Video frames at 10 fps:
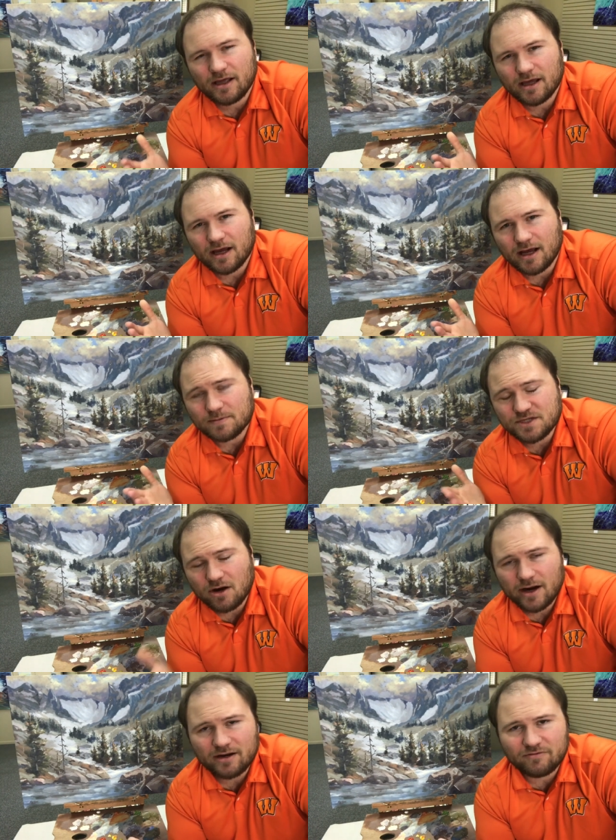I'm
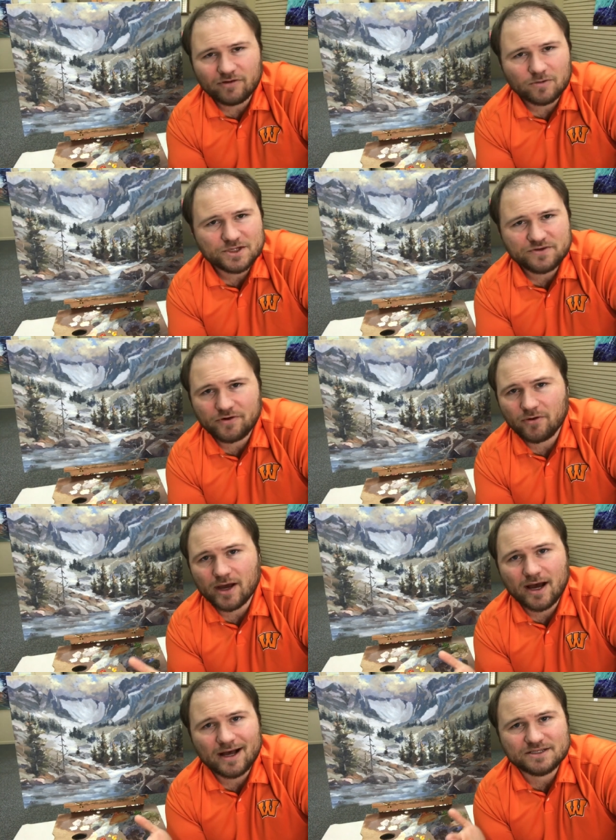sorry I didn't film this for you
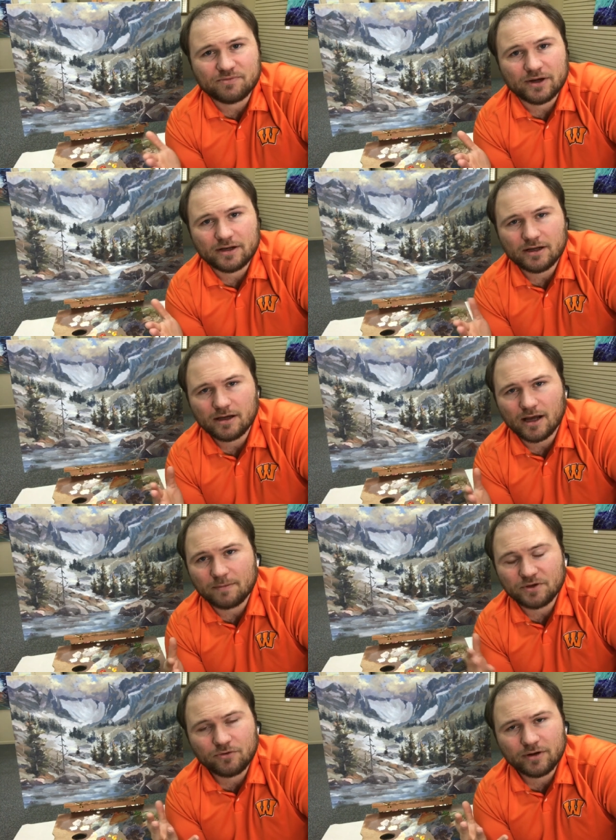guys, but I'm
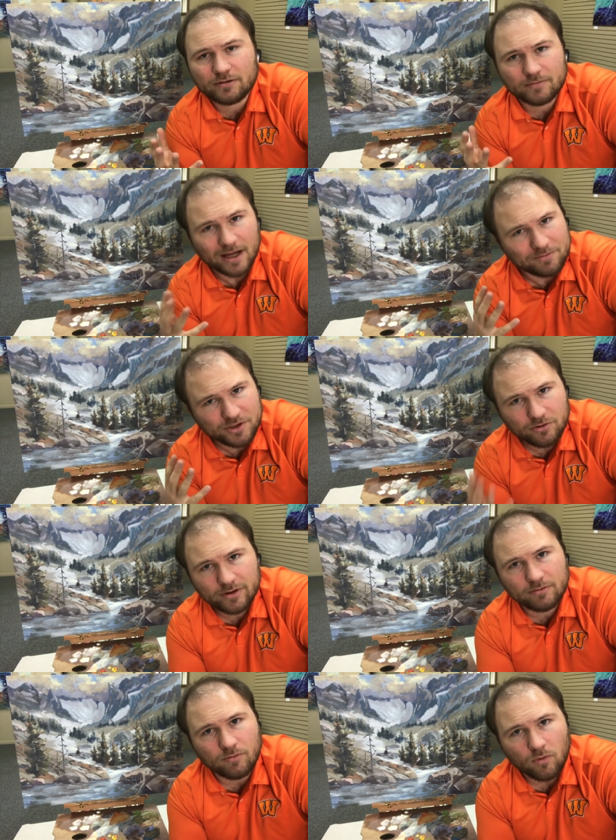doing
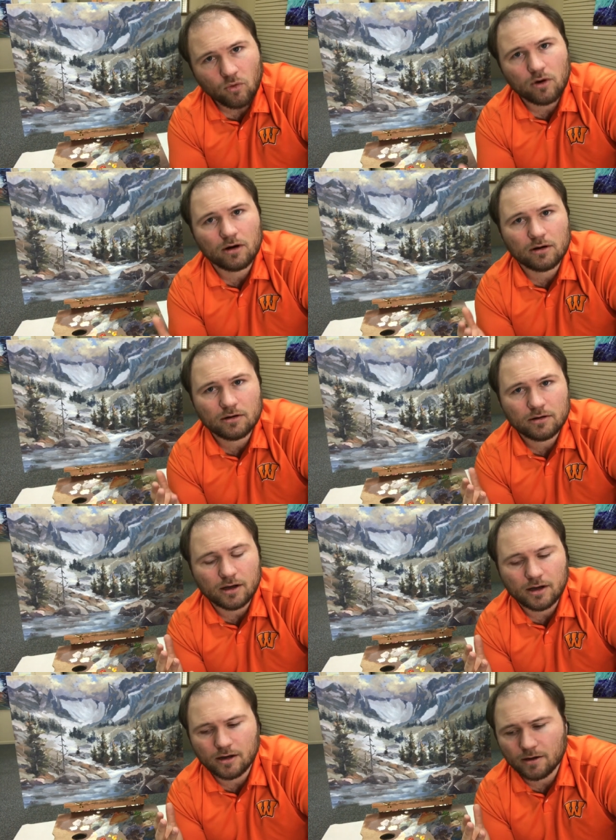more
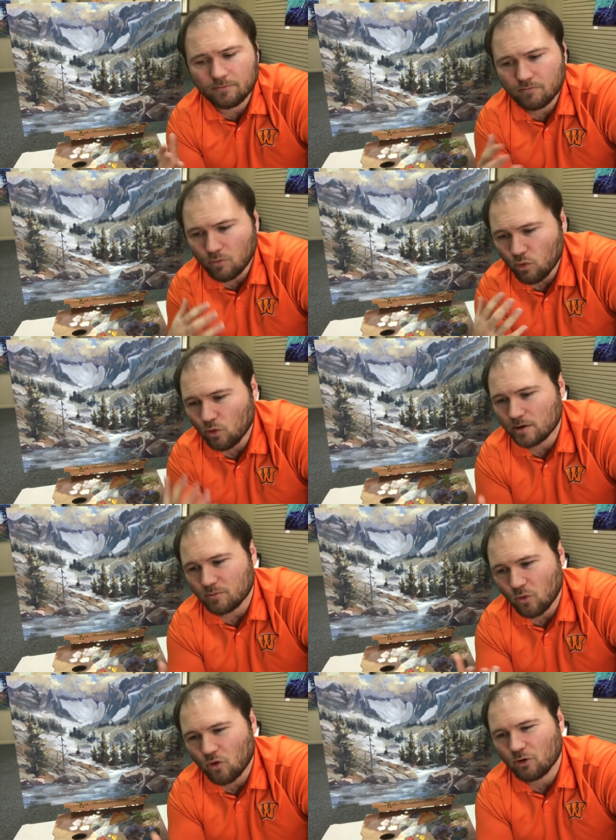and
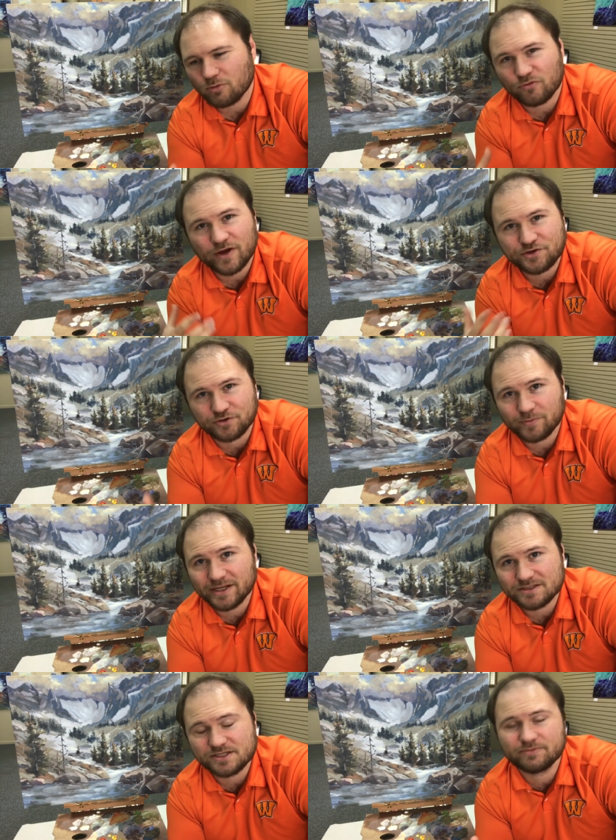more professional pieces